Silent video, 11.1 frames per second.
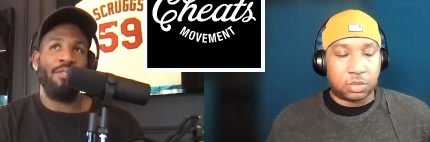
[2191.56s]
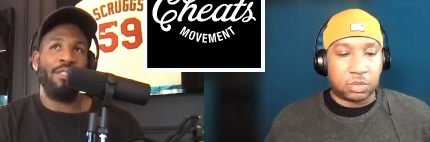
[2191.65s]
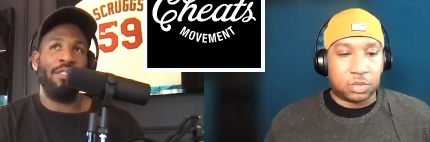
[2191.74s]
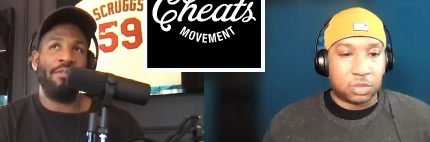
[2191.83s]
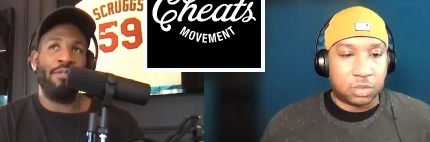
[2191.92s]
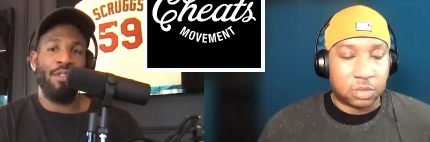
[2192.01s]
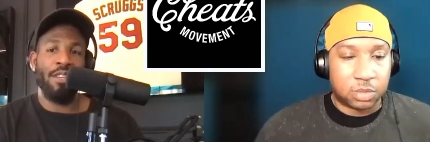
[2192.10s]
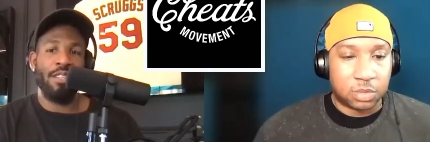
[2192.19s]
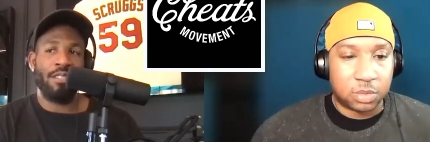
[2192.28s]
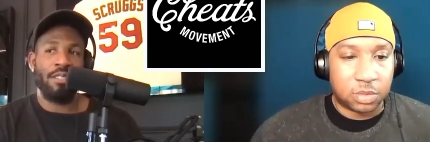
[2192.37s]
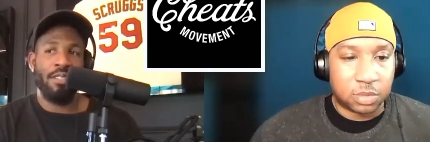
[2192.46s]
Speaker 1: to the
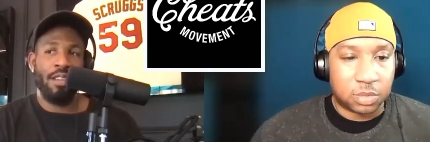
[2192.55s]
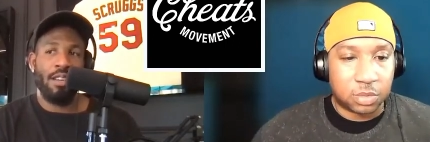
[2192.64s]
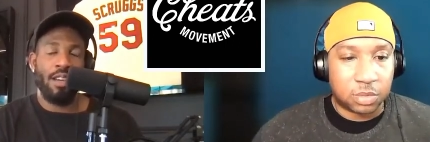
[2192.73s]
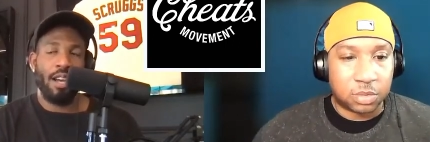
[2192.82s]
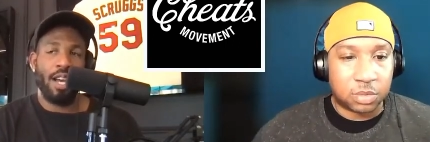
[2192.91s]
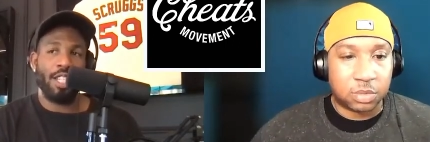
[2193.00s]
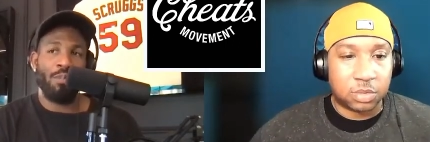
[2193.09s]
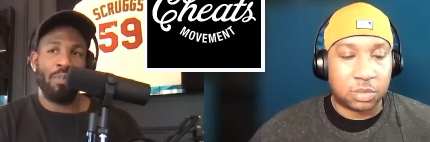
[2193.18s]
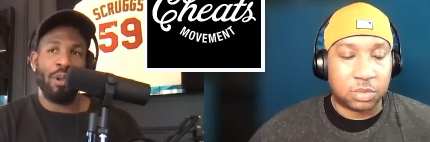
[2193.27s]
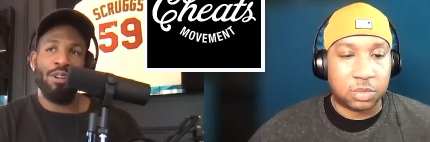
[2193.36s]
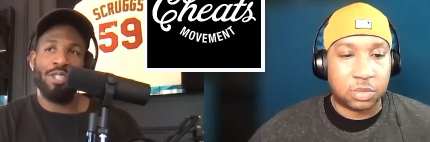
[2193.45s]
fullest uh,
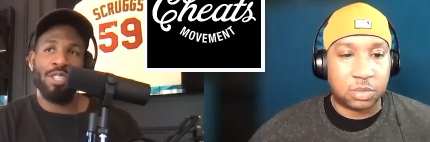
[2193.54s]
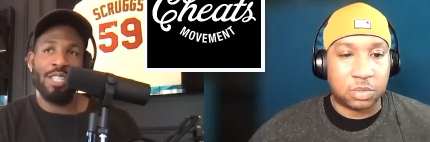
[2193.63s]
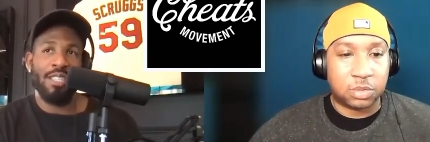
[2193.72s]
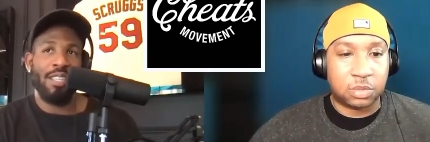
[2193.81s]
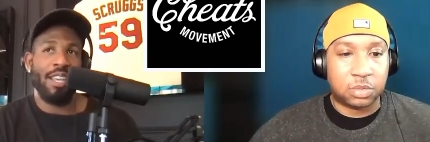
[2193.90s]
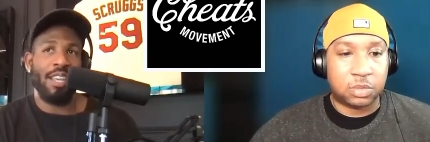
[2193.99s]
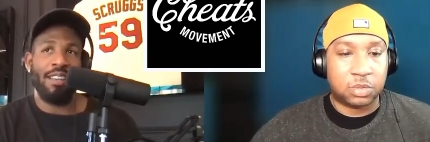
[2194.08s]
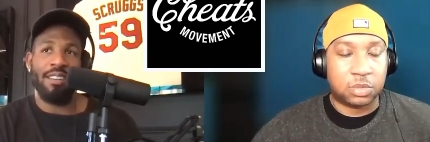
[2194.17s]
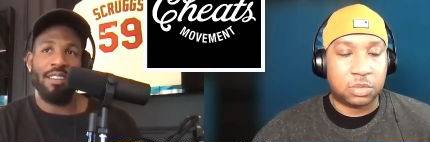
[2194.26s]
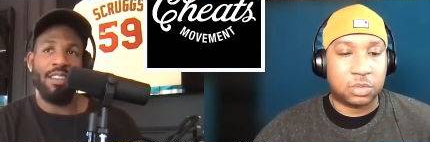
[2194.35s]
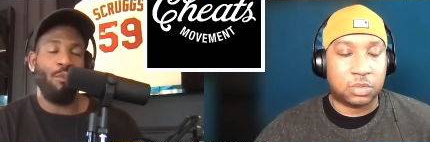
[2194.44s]
spiritually,
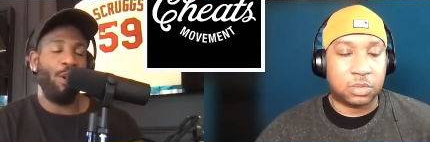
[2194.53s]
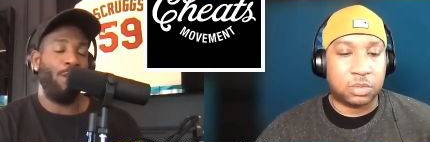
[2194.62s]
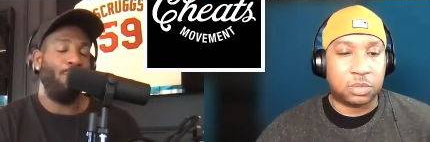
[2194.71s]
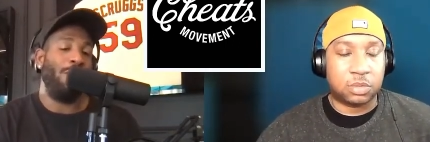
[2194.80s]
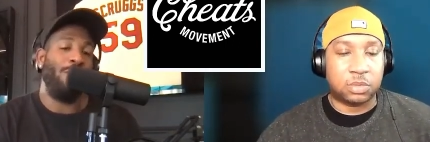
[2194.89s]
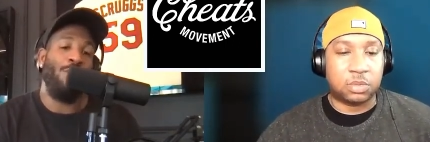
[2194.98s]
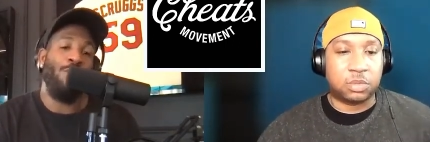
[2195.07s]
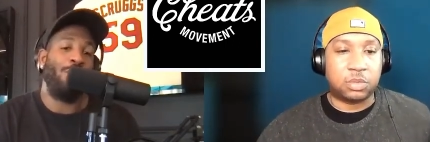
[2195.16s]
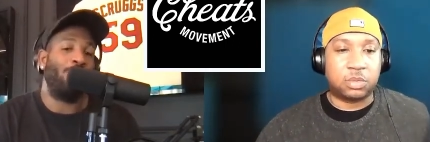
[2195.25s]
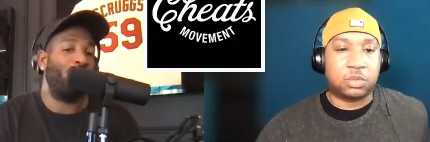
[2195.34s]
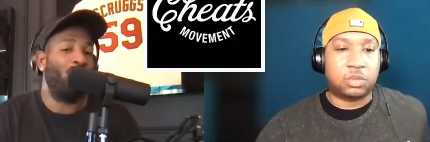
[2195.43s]
then then what are we
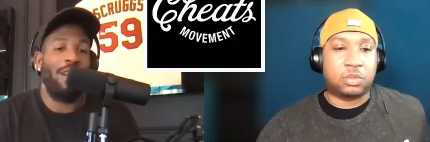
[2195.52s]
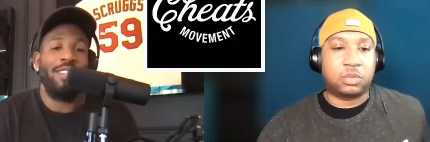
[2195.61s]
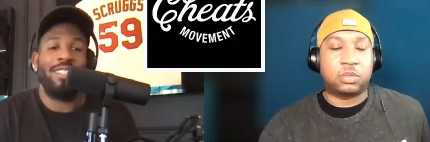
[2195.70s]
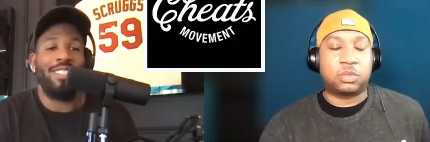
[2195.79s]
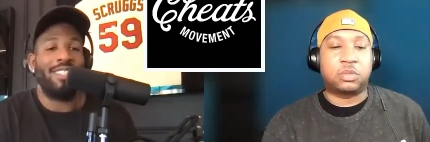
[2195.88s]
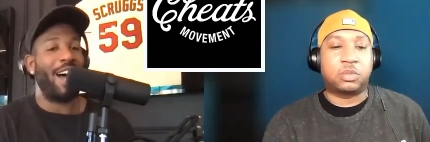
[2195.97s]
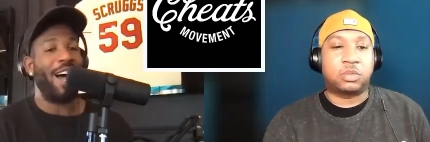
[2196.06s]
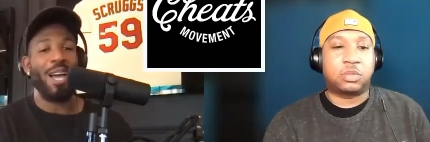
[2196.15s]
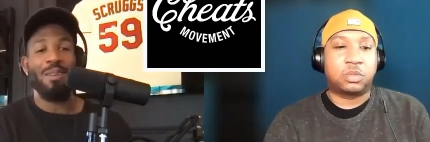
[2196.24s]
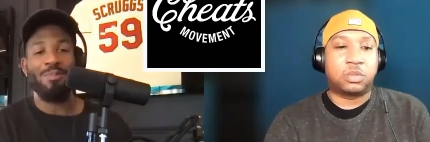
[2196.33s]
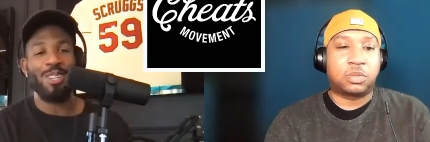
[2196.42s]
doing? We're wasting
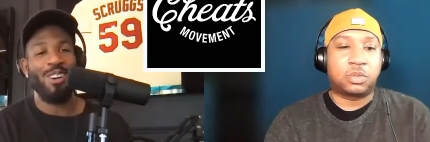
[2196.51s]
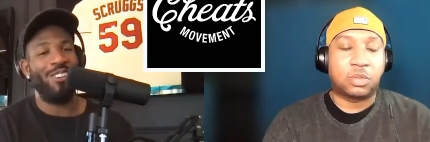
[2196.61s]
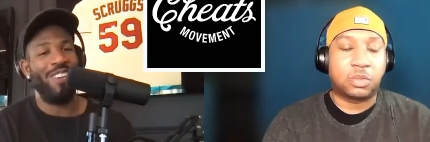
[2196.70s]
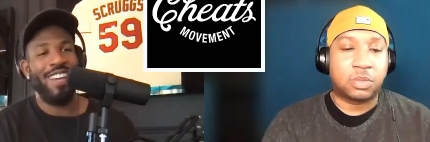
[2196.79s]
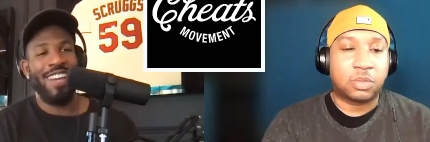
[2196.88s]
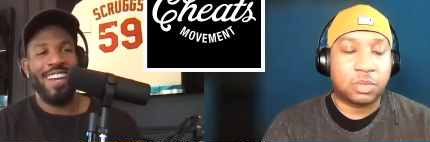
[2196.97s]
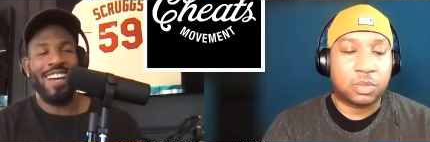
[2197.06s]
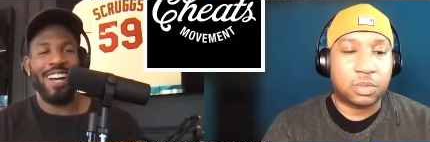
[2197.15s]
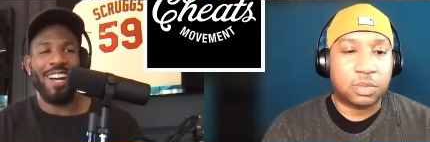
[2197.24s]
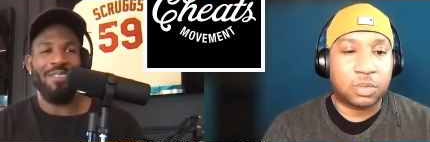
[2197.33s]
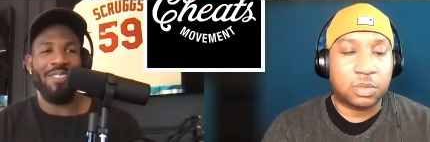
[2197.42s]
time. So
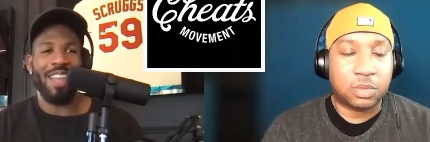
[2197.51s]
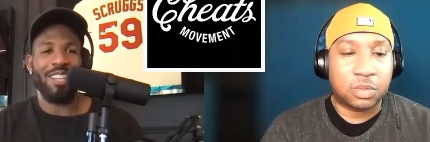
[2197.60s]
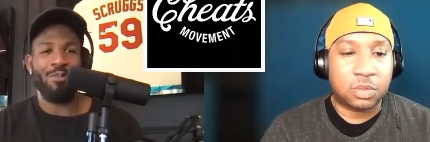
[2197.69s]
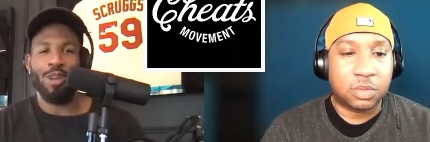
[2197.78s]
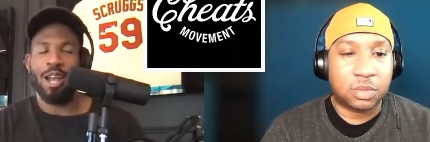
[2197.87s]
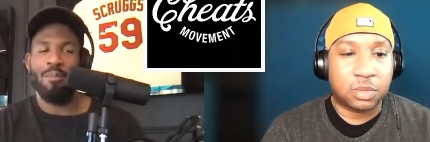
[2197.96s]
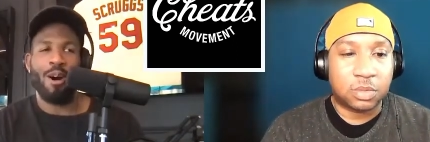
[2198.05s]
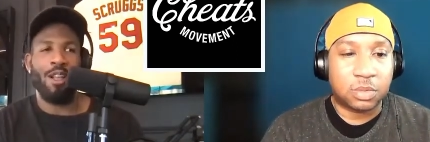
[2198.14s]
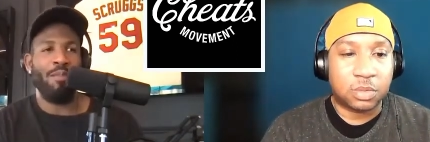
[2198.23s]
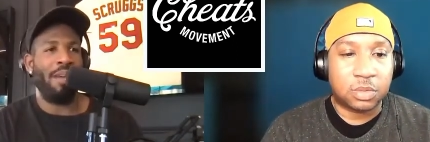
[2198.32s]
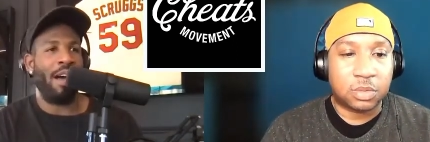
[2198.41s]
um, that's what I'm
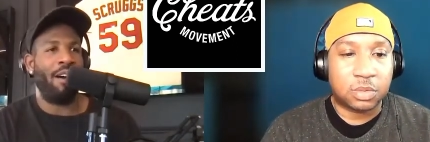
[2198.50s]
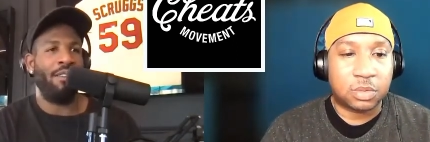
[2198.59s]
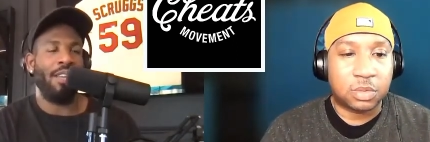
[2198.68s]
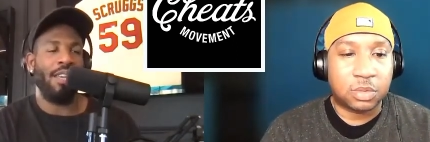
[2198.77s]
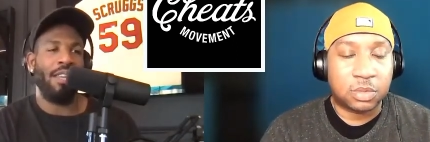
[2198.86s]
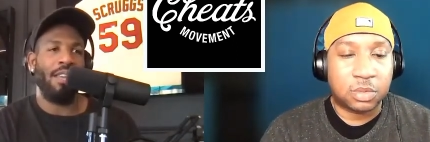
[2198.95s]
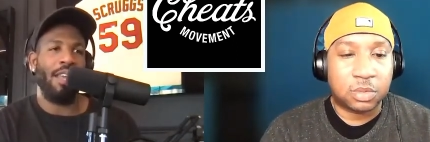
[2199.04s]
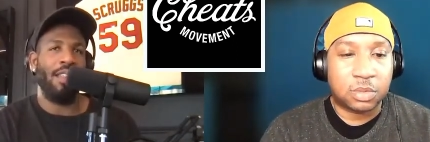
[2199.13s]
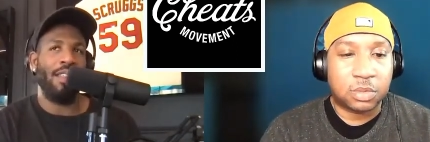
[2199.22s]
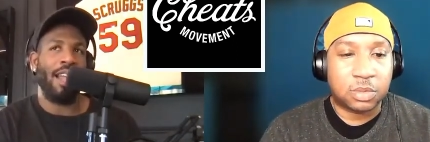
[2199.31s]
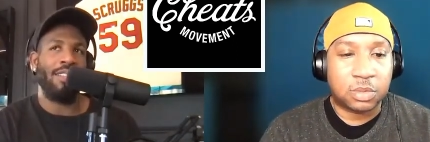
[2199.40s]
all about, and
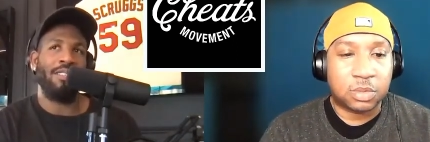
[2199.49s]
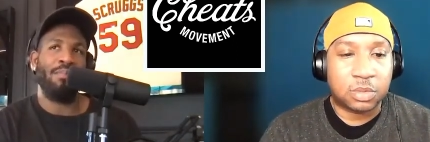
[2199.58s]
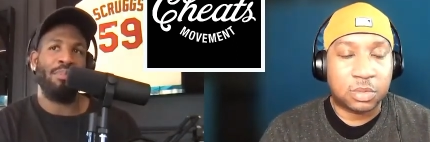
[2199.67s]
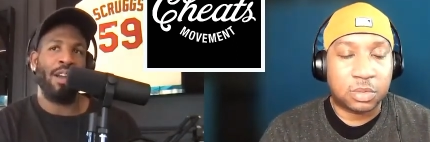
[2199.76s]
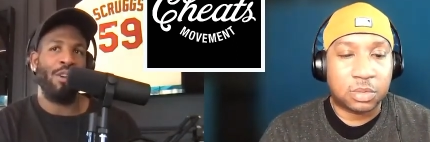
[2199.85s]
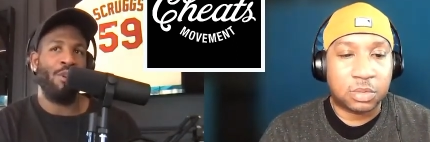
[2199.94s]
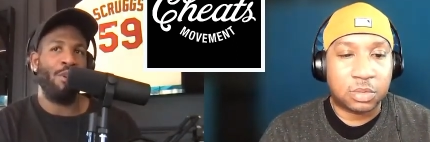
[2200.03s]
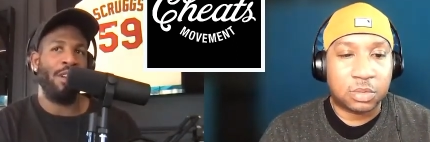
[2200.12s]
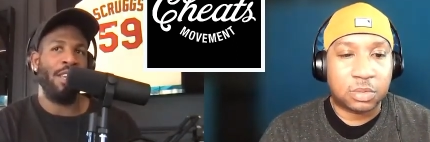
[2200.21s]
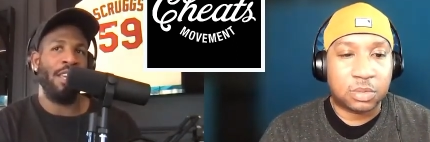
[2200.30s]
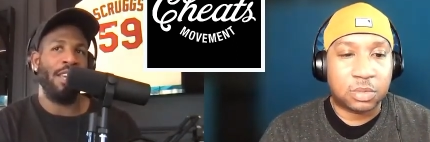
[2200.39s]
and that's the
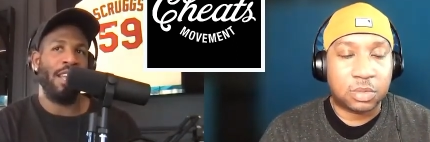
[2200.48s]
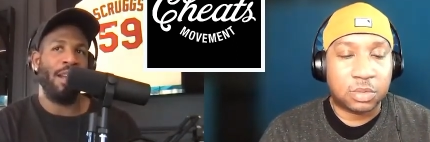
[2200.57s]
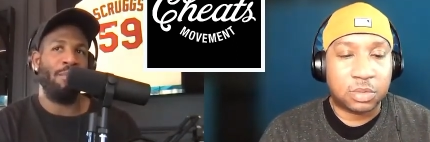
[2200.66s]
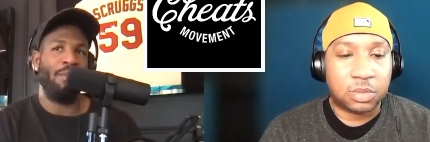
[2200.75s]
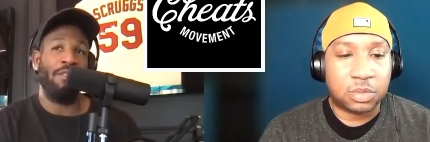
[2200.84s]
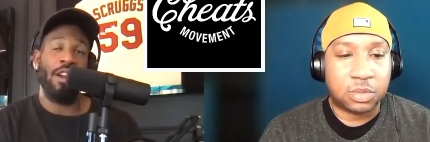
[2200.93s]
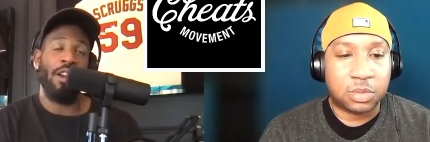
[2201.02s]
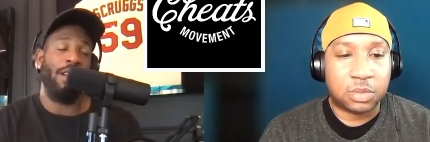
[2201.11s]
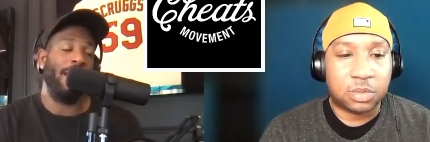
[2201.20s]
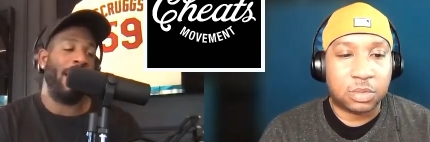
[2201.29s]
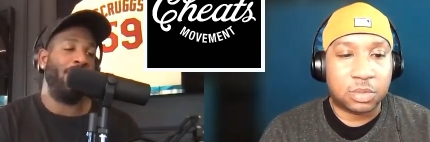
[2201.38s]
priority. And I'm very
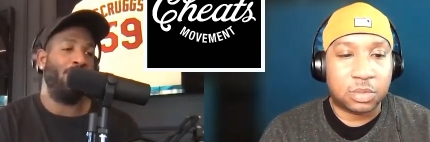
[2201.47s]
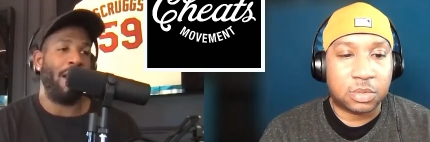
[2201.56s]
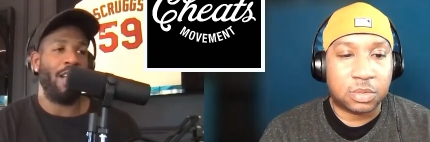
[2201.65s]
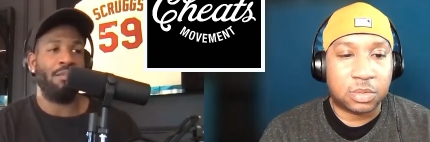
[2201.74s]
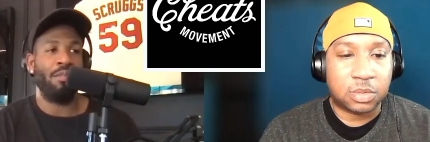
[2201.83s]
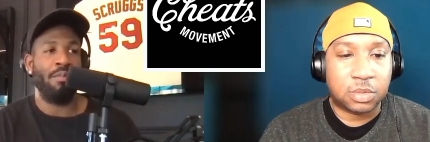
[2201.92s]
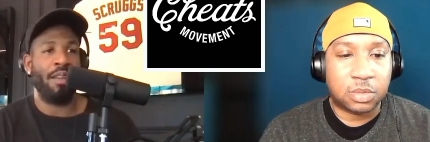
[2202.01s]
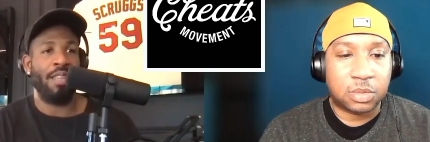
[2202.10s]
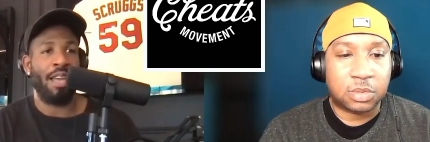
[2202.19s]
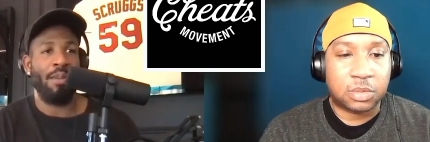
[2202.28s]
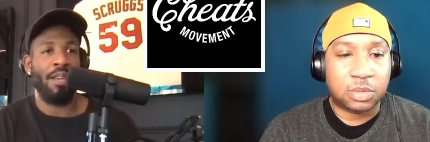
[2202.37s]
glad you asked me about
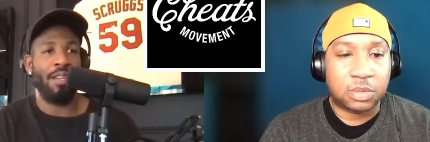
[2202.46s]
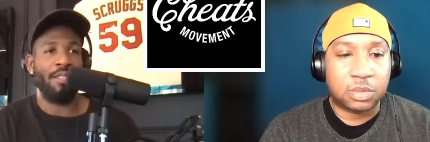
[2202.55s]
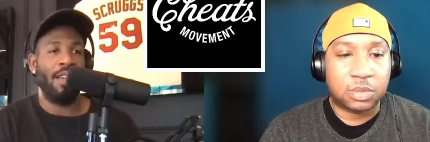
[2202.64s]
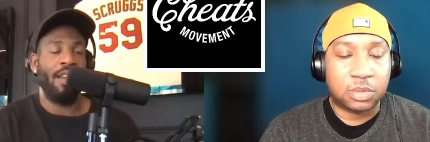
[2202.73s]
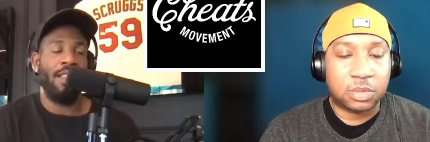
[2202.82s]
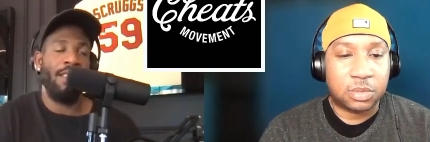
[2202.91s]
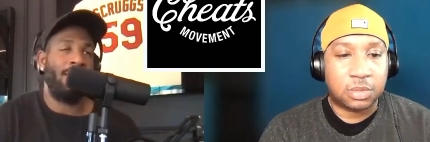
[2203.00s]
that because none of this